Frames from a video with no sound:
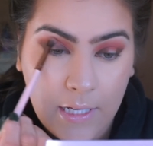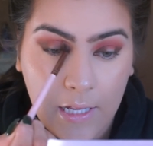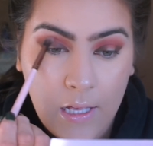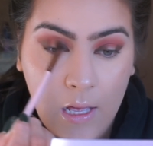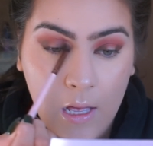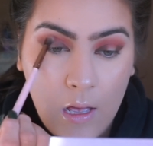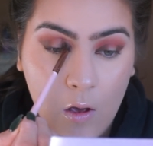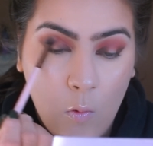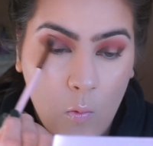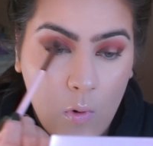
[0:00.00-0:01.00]
it
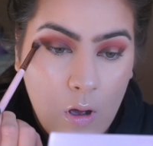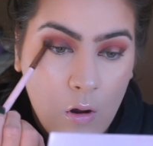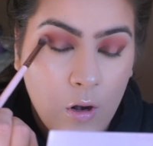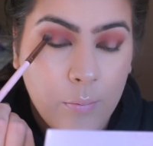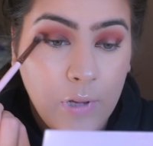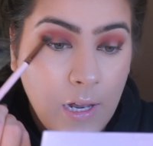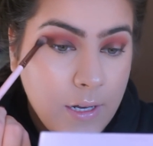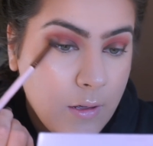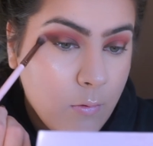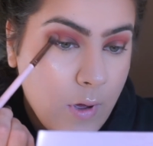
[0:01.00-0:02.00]
or blend
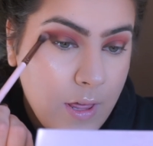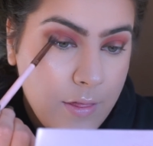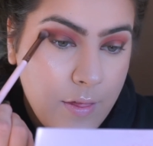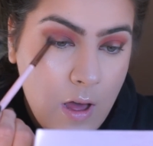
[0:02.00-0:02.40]
it with